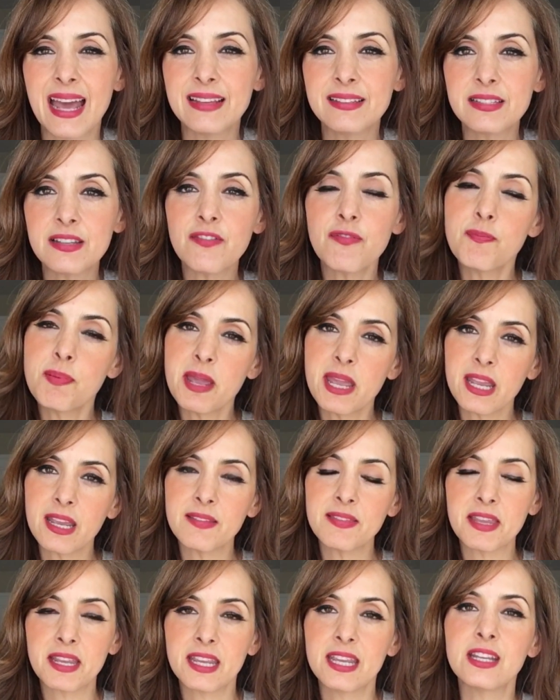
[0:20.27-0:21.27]
As if being
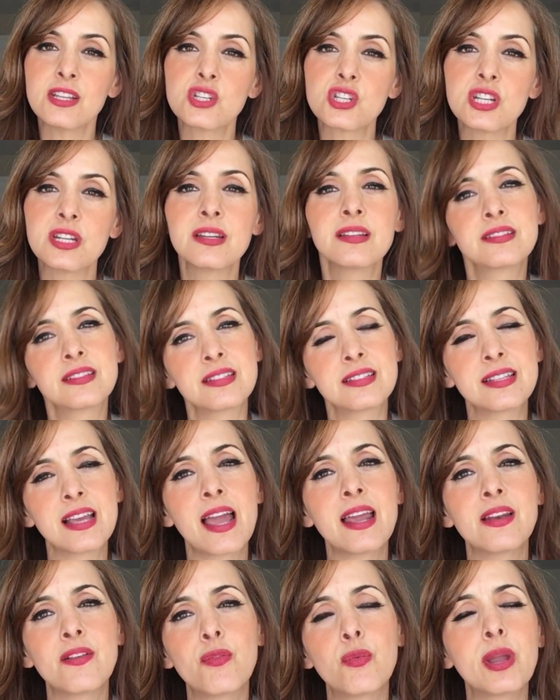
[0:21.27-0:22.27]
in the kitchen is a
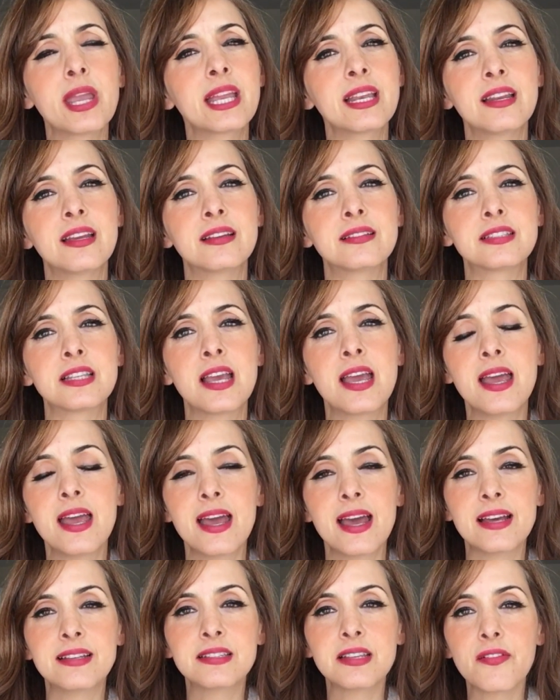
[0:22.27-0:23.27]
sign of weakness.
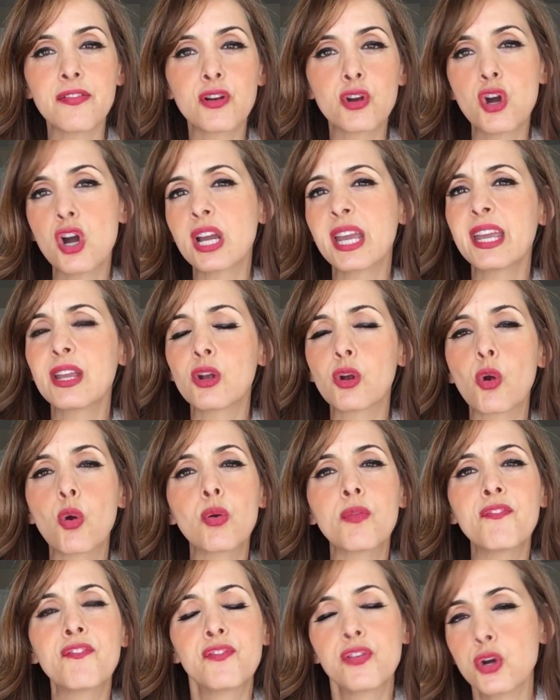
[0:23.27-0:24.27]
As if cooking your
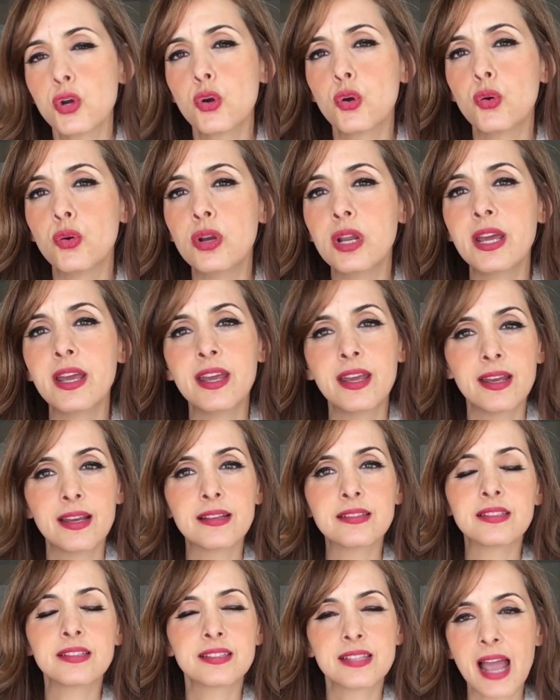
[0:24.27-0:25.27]
own food
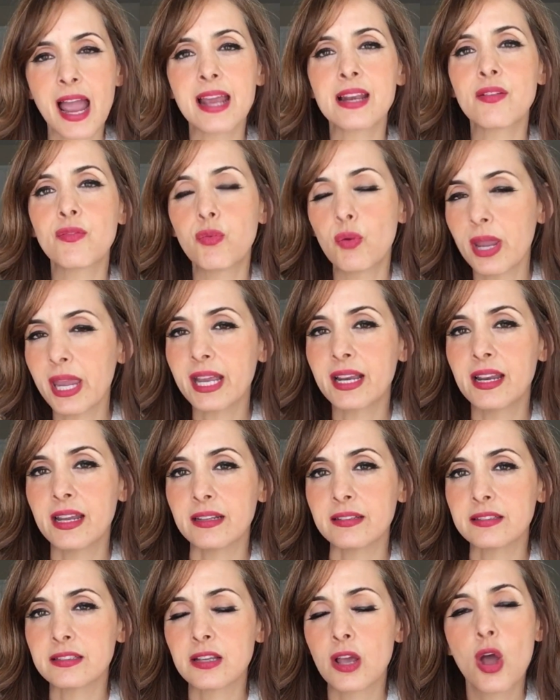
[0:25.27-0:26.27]
is a sign of
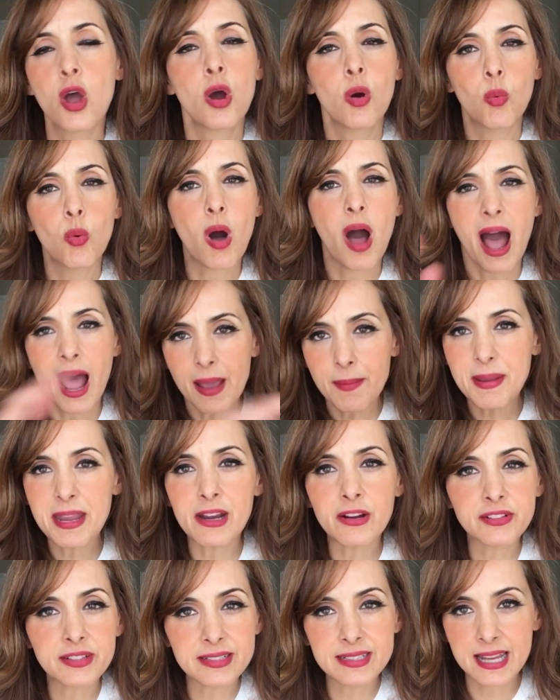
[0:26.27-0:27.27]
weakness. Well, I'm
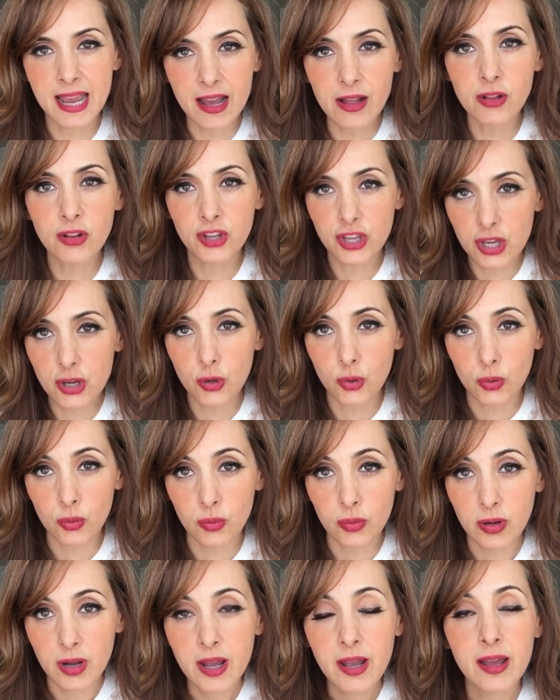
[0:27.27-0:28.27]
here to tell
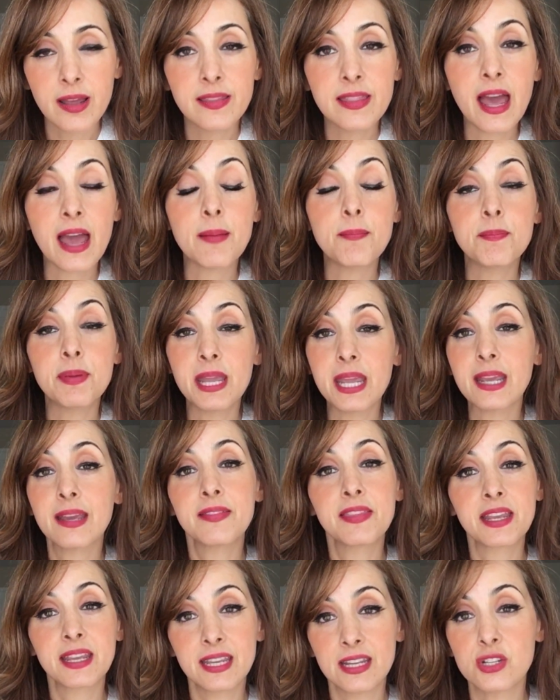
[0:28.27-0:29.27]
you that being
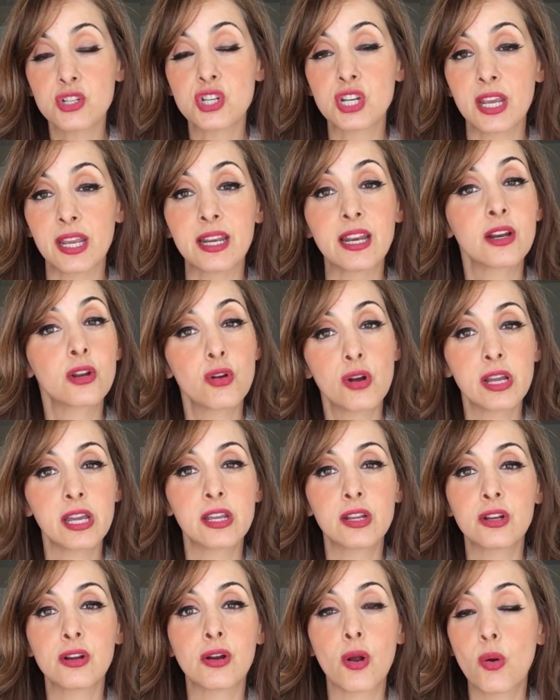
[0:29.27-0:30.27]
in the kitchen and
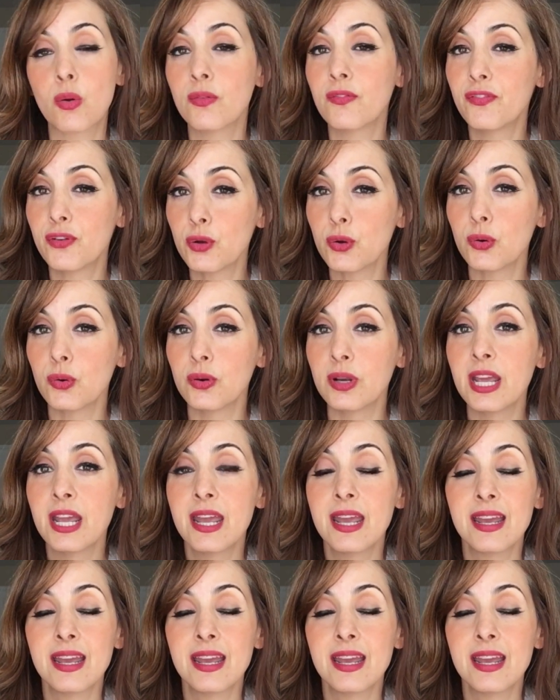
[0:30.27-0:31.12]
cooking your own food